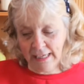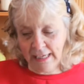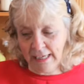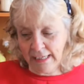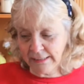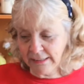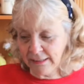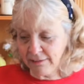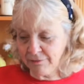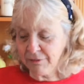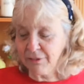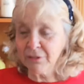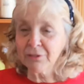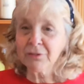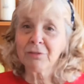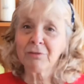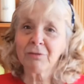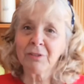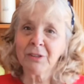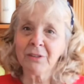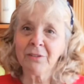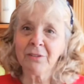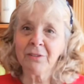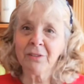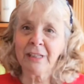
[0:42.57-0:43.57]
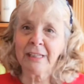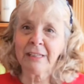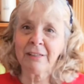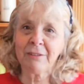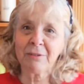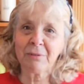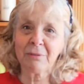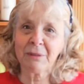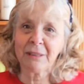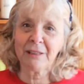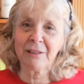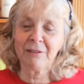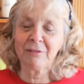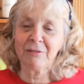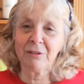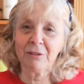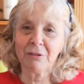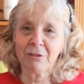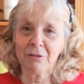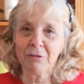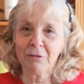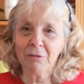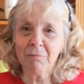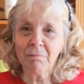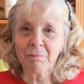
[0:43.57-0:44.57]
And I've got a few things we can
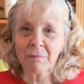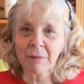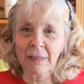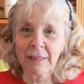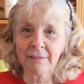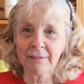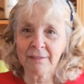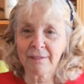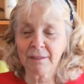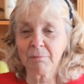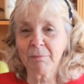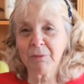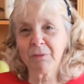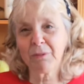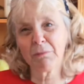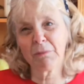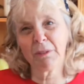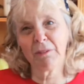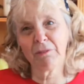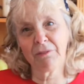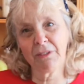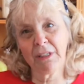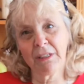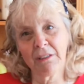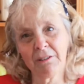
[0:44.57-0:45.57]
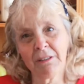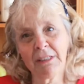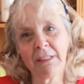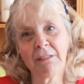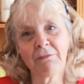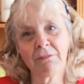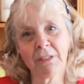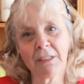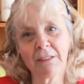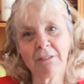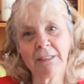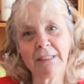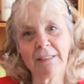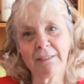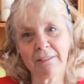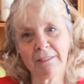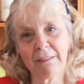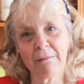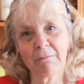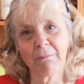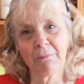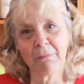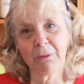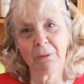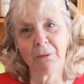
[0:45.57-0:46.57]
do, and some of them are very
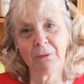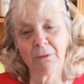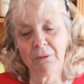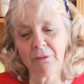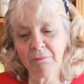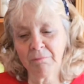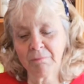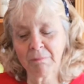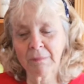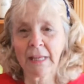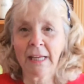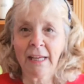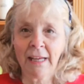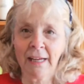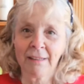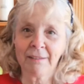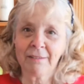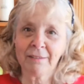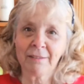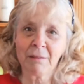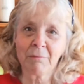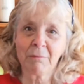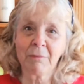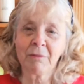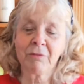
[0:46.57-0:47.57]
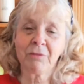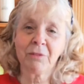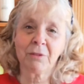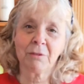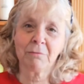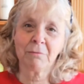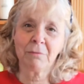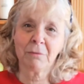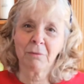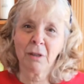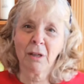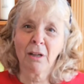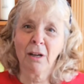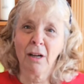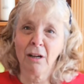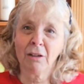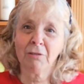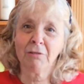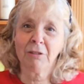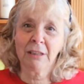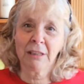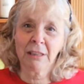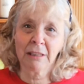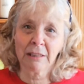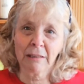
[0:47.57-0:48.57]
simple, and some of them
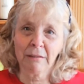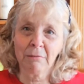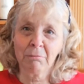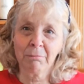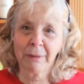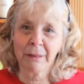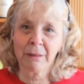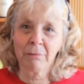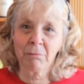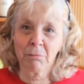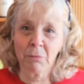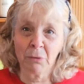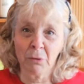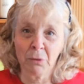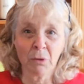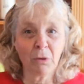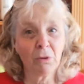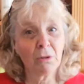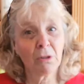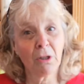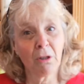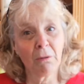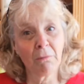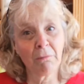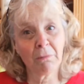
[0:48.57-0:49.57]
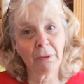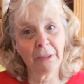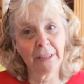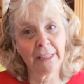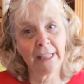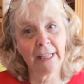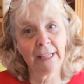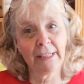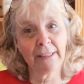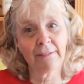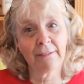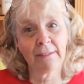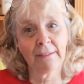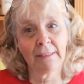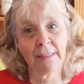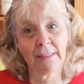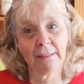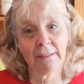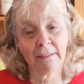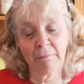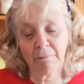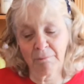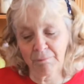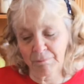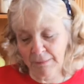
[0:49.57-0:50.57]
are a little bit more complicated.